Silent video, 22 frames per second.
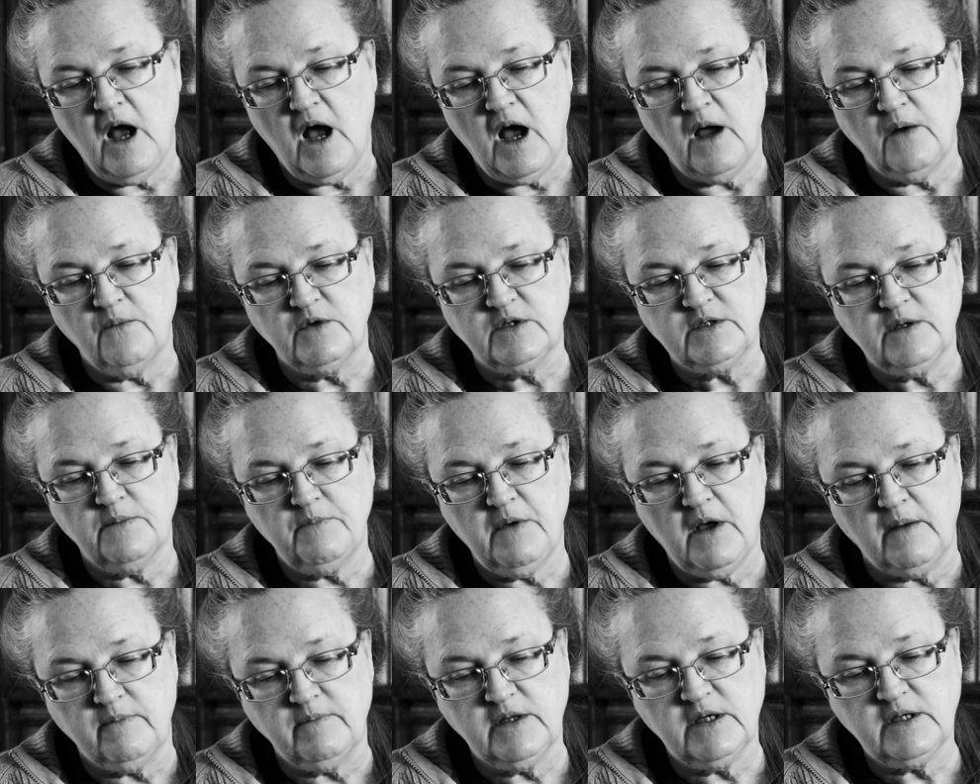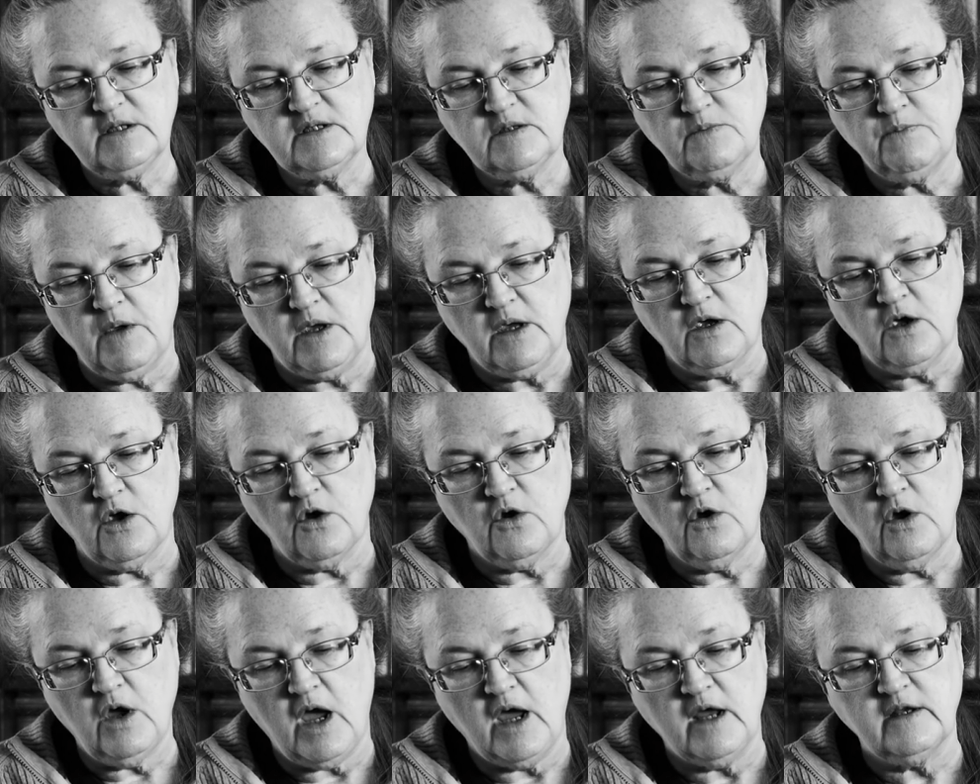I was a public
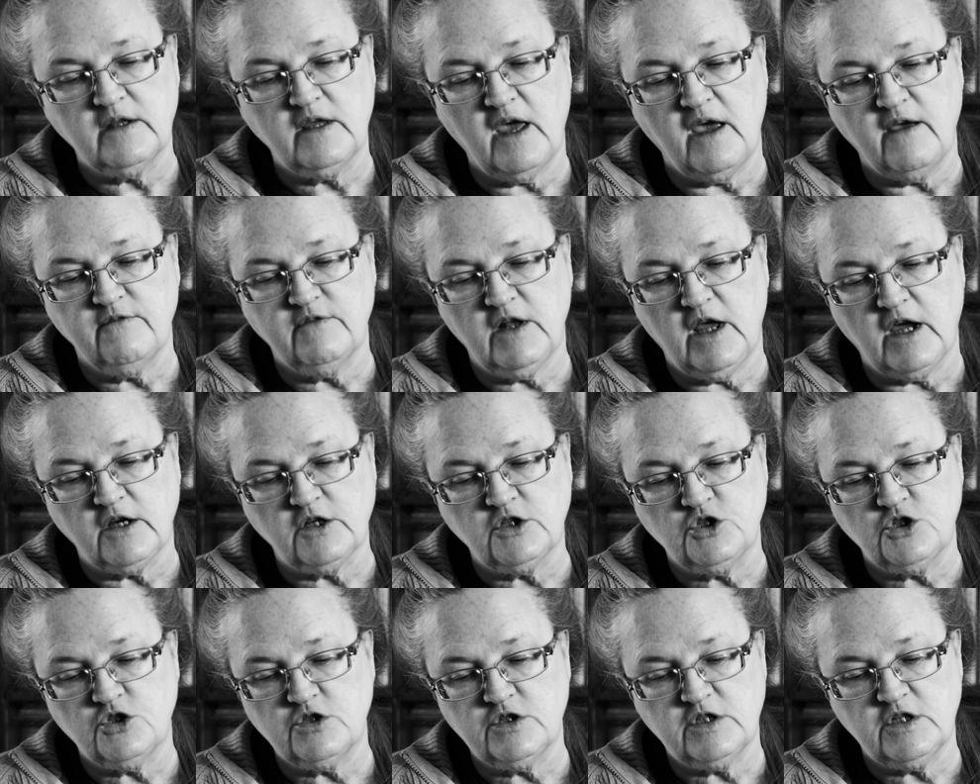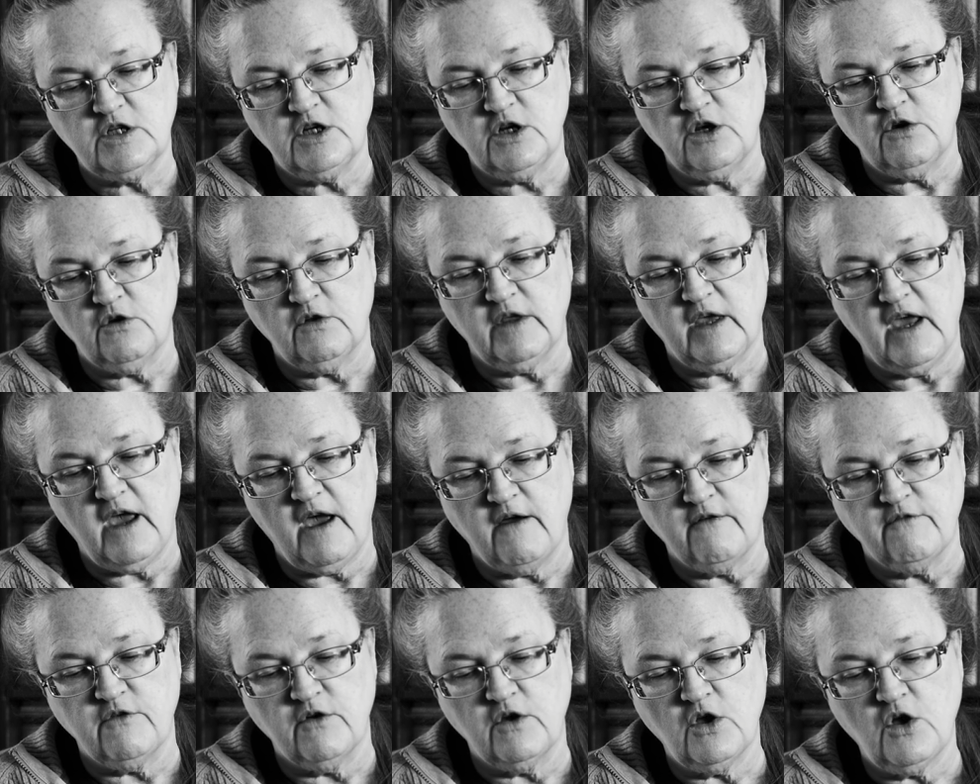speaker and gave lectures in nearly
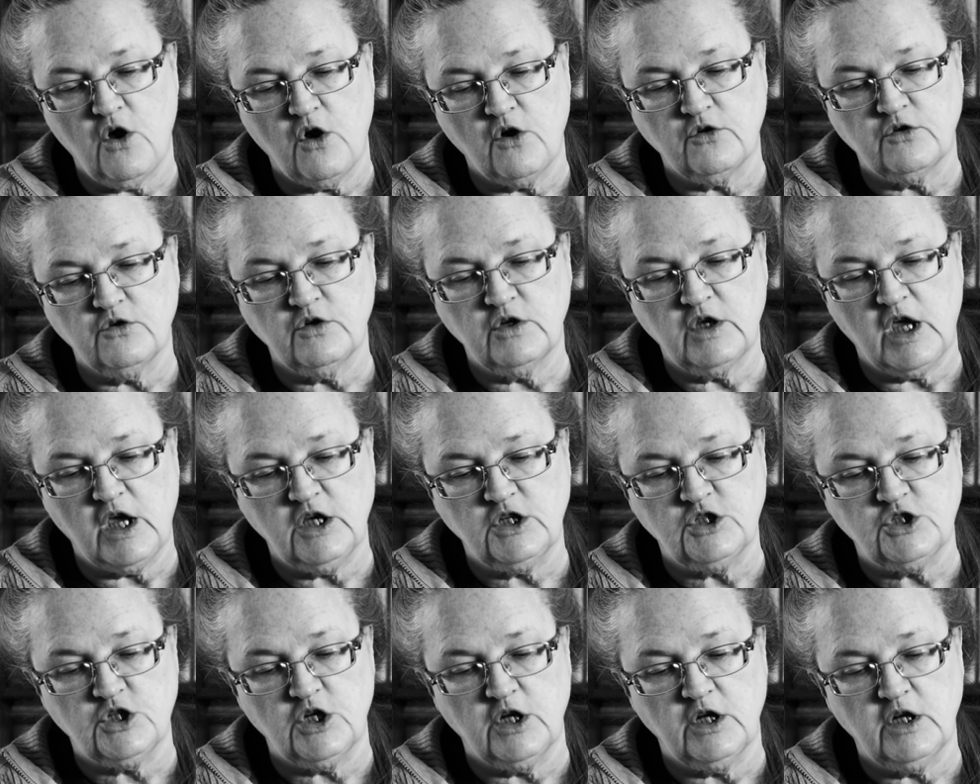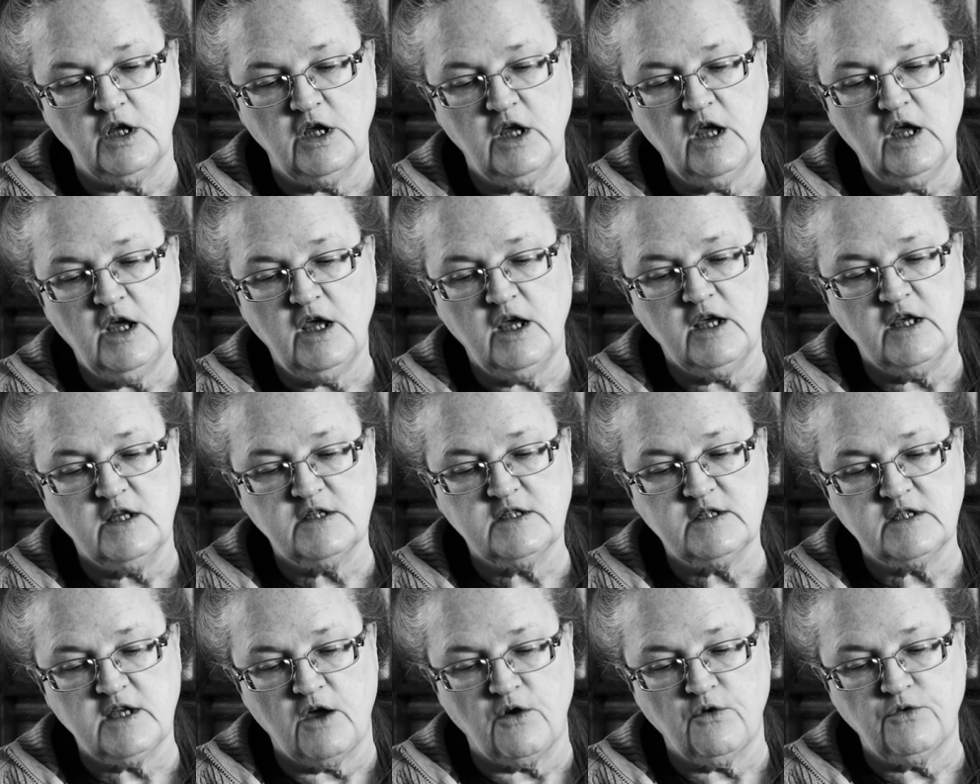every congregation in
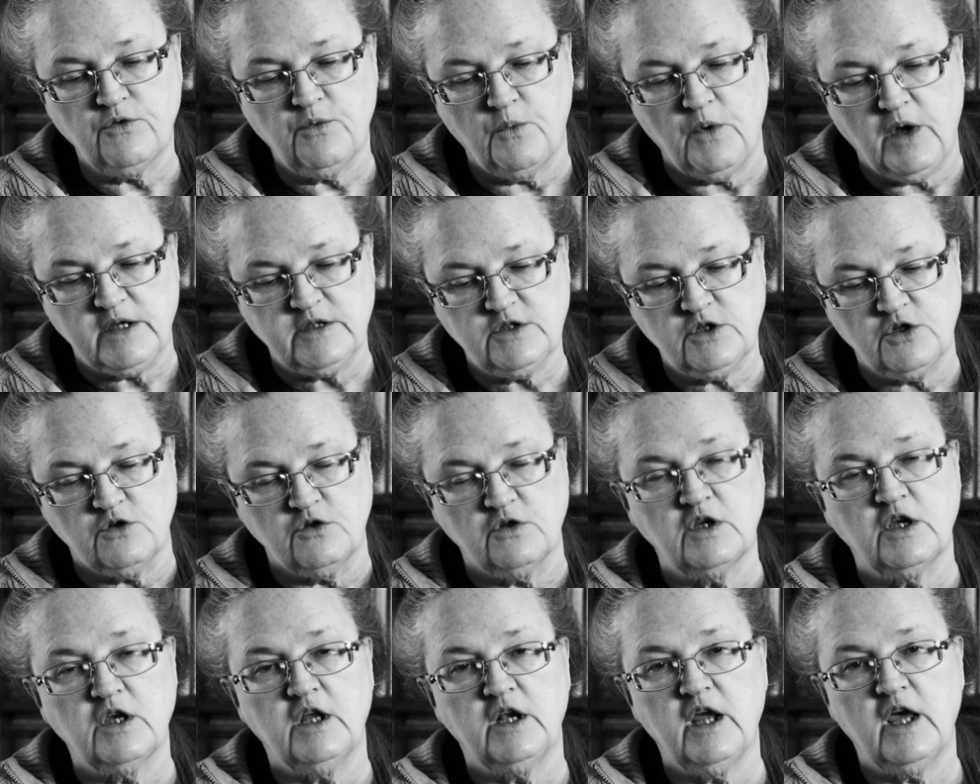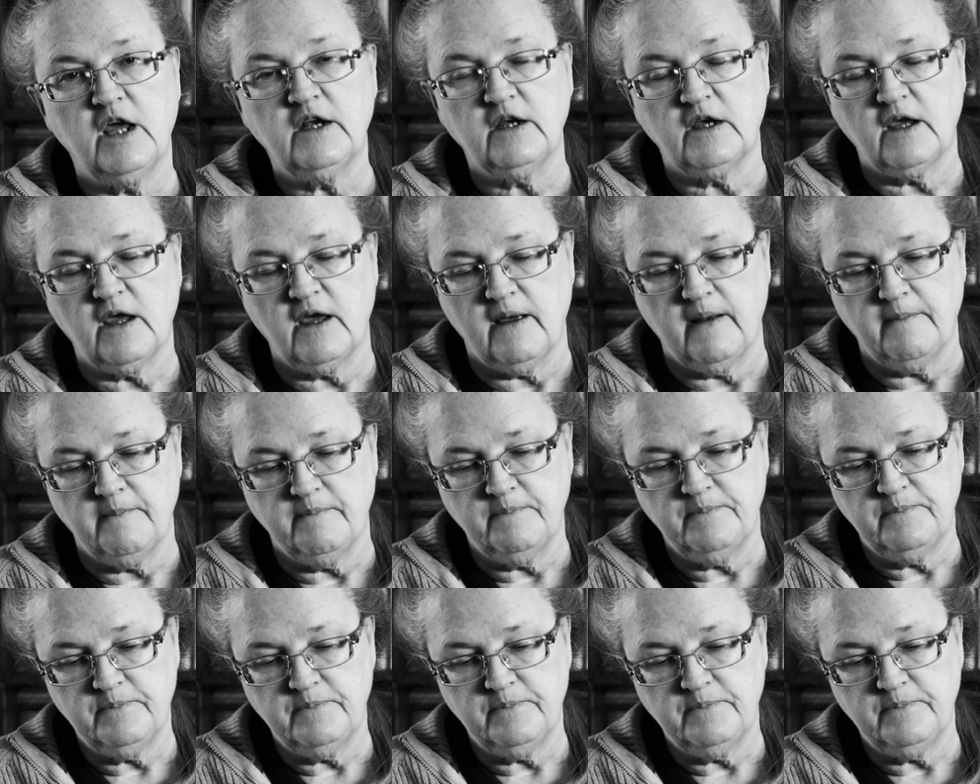southwestern Connecticut.